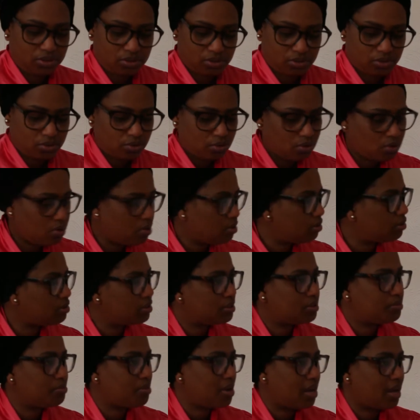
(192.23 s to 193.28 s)
Two
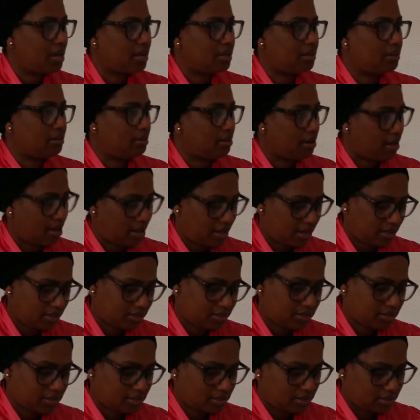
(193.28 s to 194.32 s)
holds my
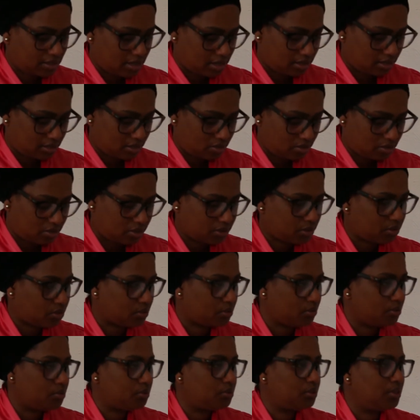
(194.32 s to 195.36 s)
legs, and the other
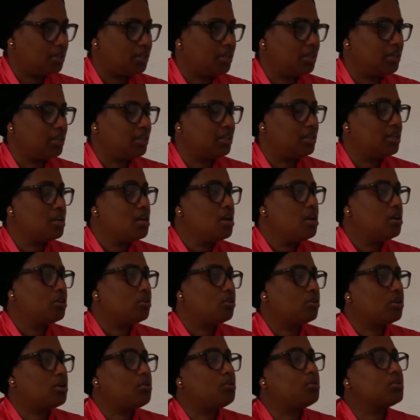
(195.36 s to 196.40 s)
two here.
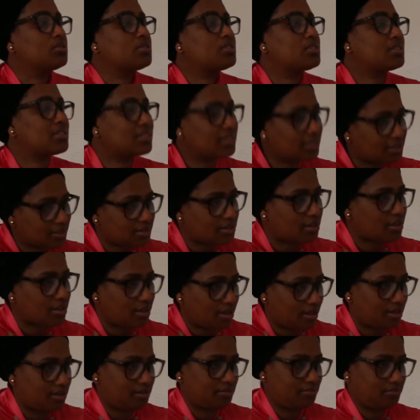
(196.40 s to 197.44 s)
The other one sit
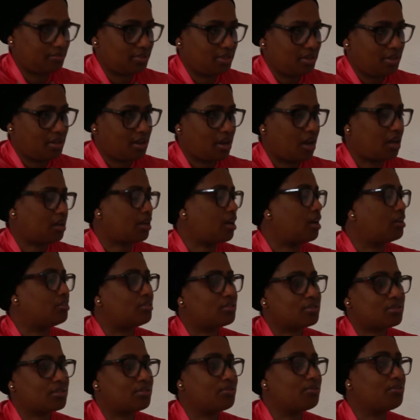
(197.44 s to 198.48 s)
here. Oh. I
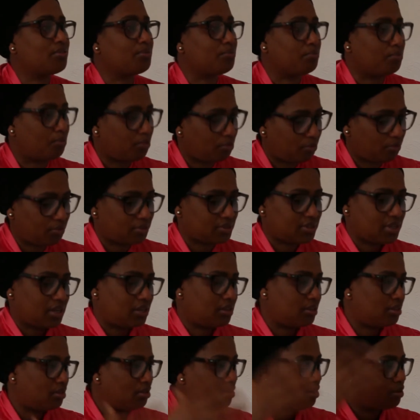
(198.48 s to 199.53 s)
cannot even breathe,
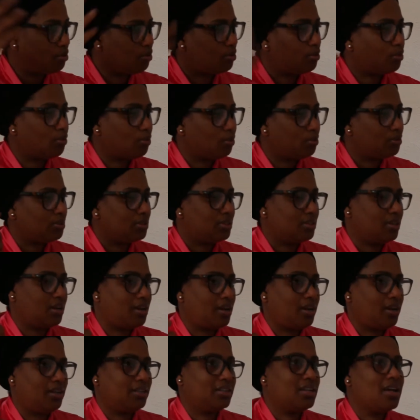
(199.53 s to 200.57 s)
and the other one hold the
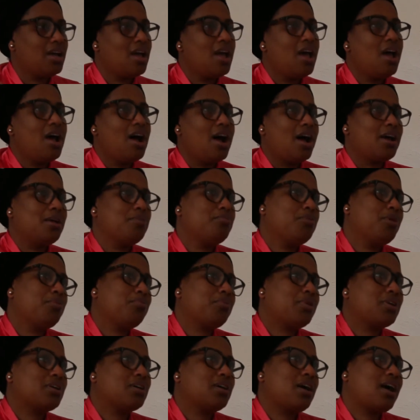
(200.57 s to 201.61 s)
head. I
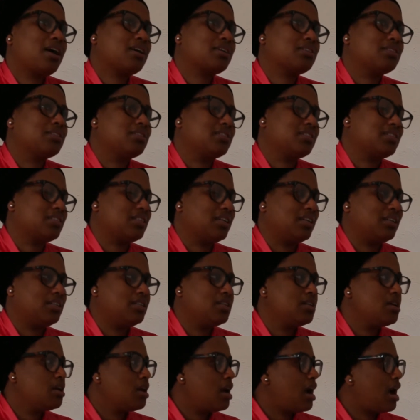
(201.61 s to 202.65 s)
remember they said,
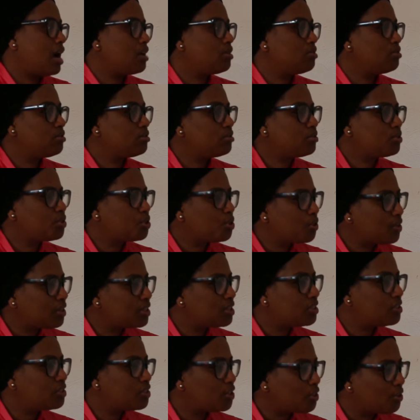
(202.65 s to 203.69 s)
are you
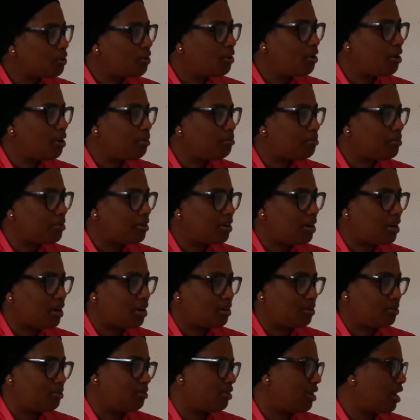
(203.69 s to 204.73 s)
chewing chewing-gum? I
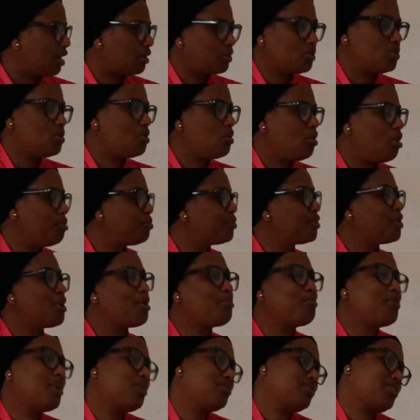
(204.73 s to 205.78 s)
go like, no, open
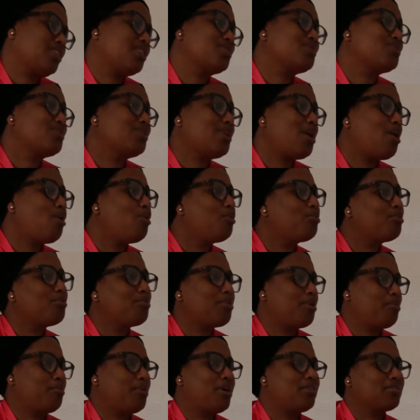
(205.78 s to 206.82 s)
your mouth. I said, no, open
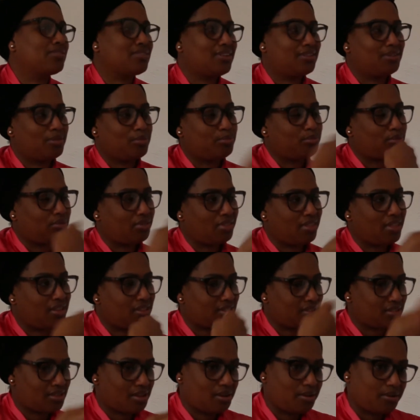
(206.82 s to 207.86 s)
my mouth, and they put
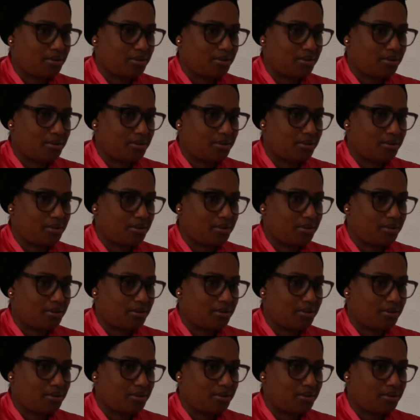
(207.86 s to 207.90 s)
this